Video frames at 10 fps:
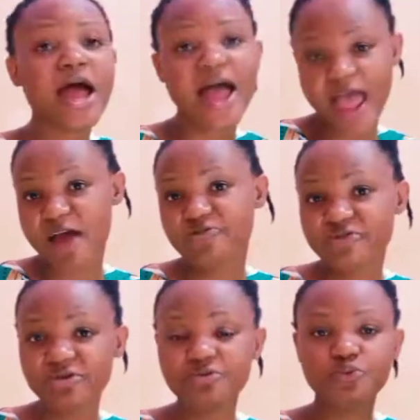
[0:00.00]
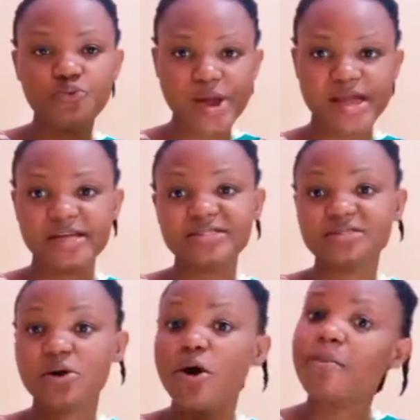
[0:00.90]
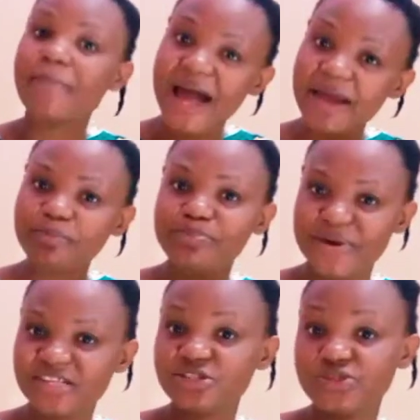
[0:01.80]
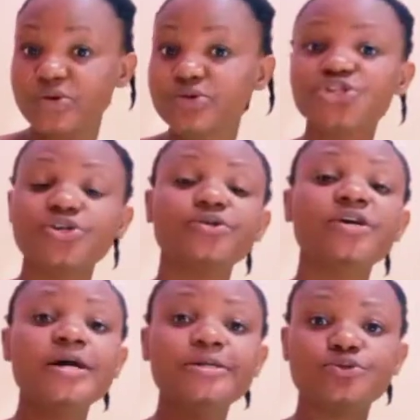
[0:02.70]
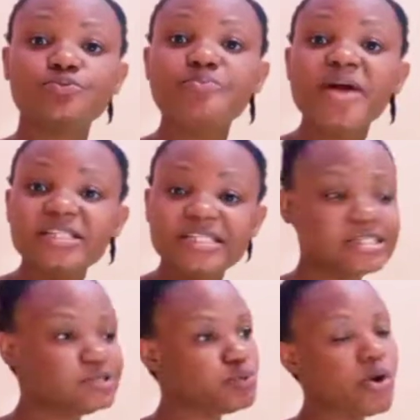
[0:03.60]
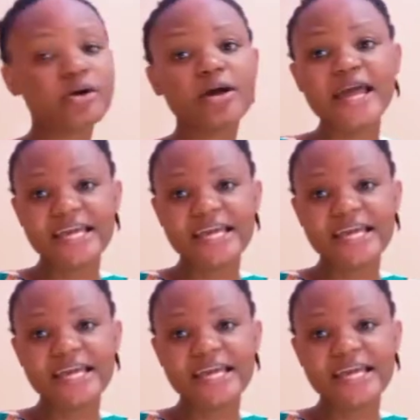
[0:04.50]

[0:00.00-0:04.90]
every ways or my best solution to make this work